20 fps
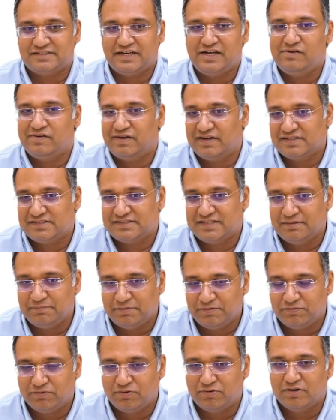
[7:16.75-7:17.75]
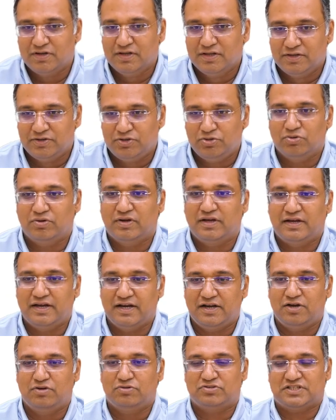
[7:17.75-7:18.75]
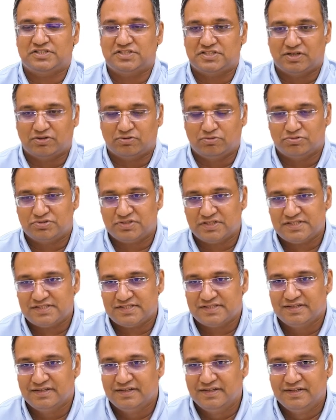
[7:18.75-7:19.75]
Try to understand before you get into such conclusions.